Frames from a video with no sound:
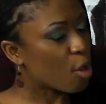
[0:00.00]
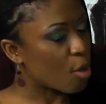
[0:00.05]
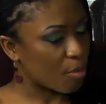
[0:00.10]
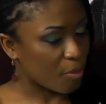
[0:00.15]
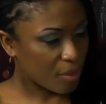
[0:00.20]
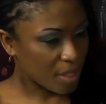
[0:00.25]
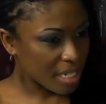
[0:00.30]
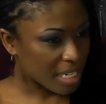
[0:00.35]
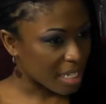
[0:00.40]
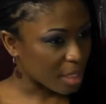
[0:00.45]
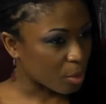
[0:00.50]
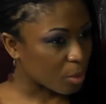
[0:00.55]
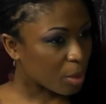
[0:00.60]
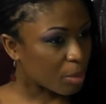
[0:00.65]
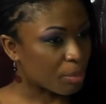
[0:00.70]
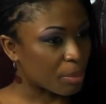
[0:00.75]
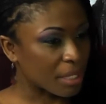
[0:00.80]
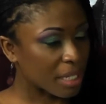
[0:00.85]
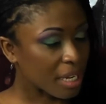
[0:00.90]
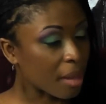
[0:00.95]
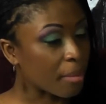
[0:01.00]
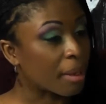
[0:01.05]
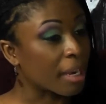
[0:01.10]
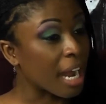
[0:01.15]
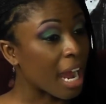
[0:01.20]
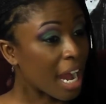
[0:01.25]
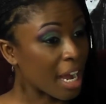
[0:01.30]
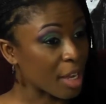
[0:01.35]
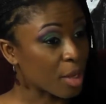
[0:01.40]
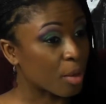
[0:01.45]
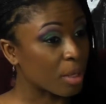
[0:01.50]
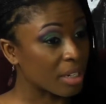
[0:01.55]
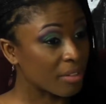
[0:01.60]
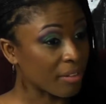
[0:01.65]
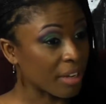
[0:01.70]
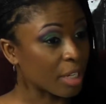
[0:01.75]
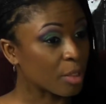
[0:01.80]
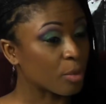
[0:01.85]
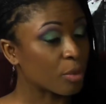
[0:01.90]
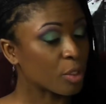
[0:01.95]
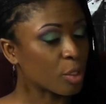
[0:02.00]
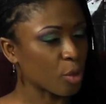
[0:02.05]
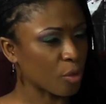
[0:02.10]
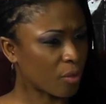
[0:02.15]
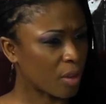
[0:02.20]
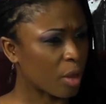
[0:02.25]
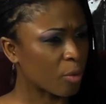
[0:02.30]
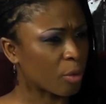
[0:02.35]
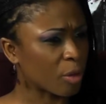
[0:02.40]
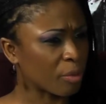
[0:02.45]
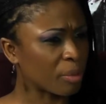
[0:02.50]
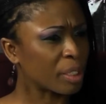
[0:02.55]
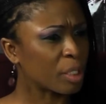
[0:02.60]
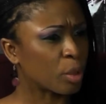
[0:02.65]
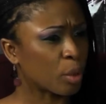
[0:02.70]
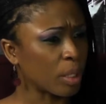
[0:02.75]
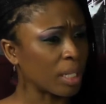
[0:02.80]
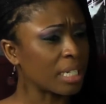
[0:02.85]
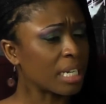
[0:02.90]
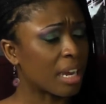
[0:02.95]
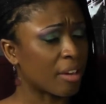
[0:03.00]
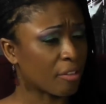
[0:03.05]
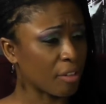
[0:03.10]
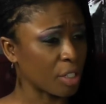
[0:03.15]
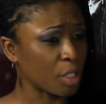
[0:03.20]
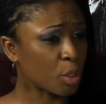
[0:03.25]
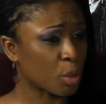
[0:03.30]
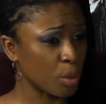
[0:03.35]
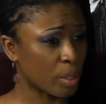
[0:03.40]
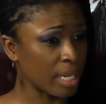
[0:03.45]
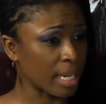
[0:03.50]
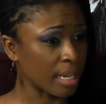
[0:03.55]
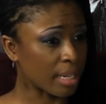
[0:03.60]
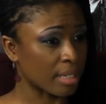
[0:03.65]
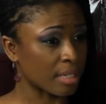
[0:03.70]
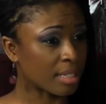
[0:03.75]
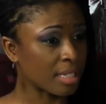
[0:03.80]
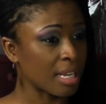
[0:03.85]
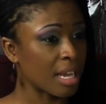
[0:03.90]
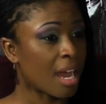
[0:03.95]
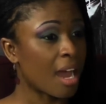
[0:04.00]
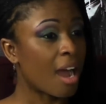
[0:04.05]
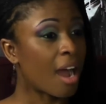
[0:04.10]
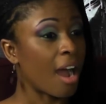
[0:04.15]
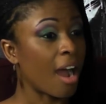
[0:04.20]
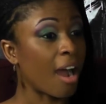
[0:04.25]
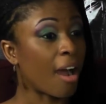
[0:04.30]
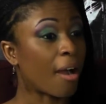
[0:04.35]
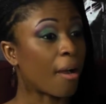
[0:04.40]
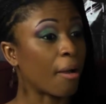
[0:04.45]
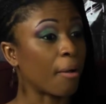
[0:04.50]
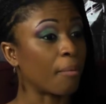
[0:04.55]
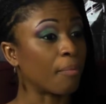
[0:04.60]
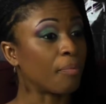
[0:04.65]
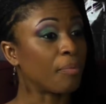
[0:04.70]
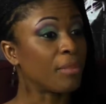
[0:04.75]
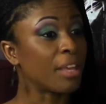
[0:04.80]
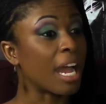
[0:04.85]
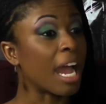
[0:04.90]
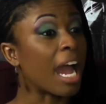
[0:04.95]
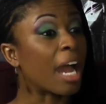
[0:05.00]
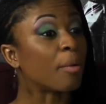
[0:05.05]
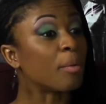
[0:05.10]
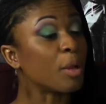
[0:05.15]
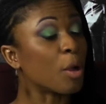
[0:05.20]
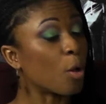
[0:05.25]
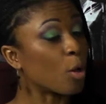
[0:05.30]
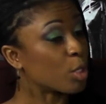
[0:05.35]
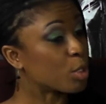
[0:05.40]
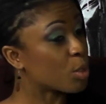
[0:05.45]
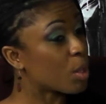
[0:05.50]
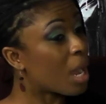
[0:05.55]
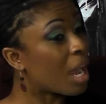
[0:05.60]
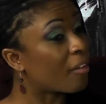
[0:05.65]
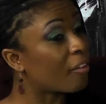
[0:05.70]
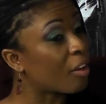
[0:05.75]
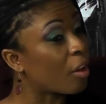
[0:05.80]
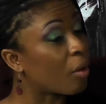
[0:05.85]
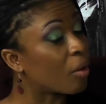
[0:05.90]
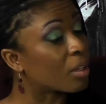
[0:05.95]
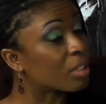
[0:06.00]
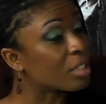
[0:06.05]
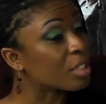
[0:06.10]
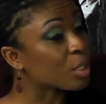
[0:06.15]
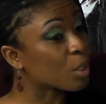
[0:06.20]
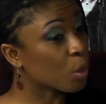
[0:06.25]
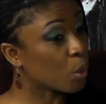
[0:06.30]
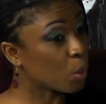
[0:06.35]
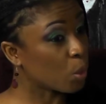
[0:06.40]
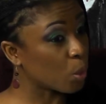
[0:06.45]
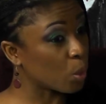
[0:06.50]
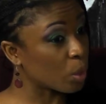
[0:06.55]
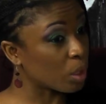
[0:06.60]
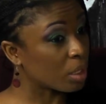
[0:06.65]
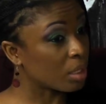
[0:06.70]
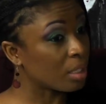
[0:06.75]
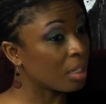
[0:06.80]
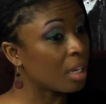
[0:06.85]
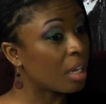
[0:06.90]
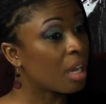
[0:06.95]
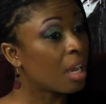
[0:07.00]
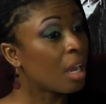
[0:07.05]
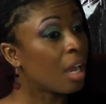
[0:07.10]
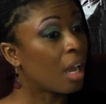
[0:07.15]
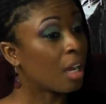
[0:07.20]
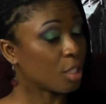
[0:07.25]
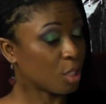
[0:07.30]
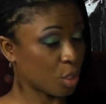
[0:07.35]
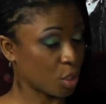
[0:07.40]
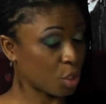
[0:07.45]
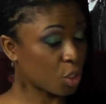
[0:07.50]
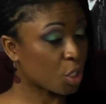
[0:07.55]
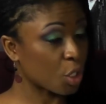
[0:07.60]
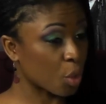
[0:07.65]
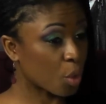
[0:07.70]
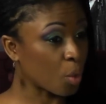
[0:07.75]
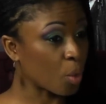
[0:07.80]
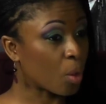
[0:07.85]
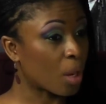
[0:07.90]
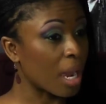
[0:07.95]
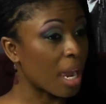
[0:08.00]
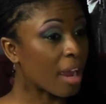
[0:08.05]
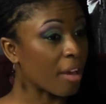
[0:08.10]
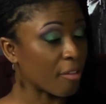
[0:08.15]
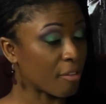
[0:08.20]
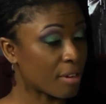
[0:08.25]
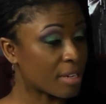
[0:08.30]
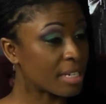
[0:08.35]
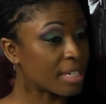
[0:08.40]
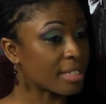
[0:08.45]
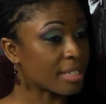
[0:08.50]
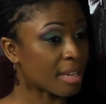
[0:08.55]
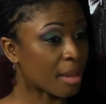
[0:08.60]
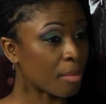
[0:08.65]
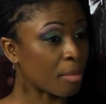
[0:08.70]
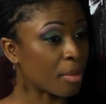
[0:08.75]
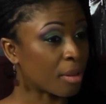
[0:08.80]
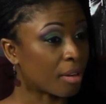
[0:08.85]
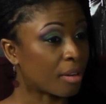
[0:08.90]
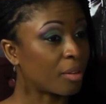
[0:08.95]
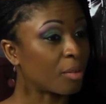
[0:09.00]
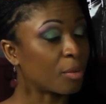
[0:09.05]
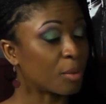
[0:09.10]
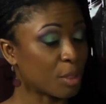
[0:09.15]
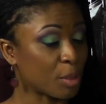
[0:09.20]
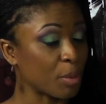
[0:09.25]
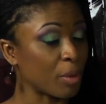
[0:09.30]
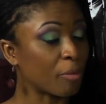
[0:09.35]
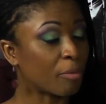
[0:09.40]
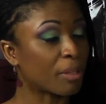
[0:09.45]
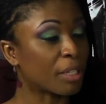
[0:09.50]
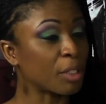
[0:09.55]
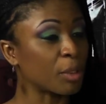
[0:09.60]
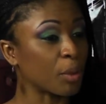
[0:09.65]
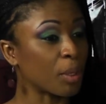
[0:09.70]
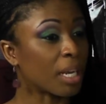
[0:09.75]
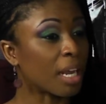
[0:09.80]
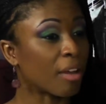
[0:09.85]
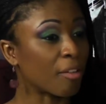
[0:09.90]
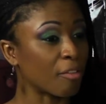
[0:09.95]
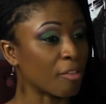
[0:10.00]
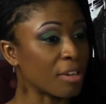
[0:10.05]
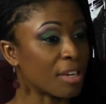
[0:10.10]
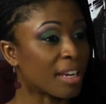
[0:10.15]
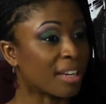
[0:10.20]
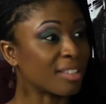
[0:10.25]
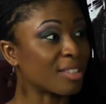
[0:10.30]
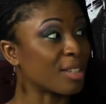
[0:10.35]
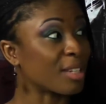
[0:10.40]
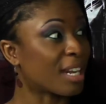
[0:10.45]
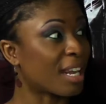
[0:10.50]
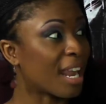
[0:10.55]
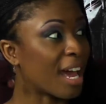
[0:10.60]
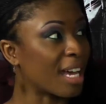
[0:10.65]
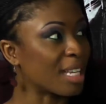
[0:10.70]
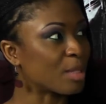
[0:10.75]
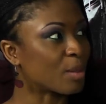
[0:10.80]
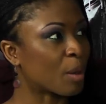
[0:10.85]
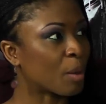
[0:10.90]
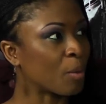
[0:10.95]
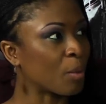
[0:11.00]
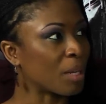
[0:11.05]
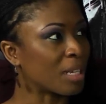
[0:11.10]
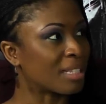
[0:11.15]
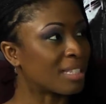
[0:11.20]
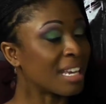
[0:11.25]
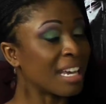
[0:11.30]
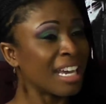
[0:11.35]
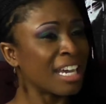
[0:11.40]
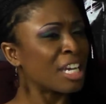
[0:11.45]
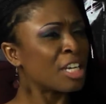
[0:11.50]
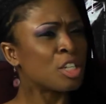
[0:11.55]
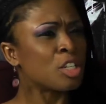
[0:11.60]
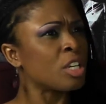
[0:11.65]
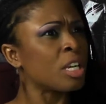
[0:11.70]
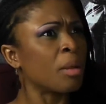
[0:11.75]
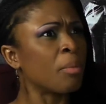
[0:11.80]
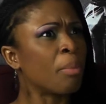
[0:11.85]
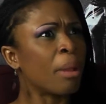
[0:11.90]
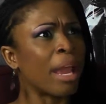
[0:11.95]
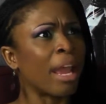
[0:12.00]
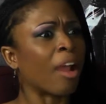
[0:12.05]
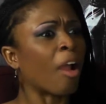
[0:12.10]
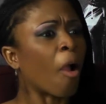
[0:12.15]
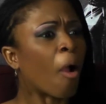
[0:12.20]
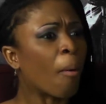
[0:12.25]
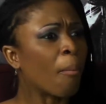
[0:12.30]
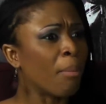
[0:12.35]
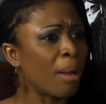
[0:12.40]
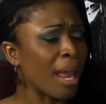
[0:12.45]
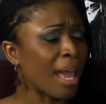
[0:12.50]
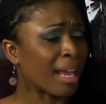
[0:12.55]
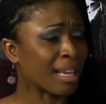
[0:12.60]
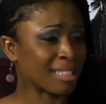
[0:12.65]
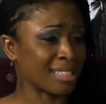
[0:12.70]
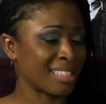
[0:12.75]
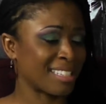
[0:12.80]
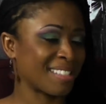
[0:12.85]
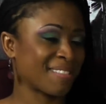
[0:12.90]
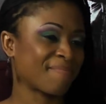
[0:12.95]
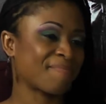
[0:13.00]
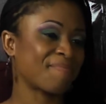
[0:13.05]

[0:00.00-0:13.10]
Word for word: hopefully it will become an annual event. So far we've been doing it every two years. Mm -hmm. um, and we also have our school show every December, which we've been doing every year. So the last one was GPay Complex.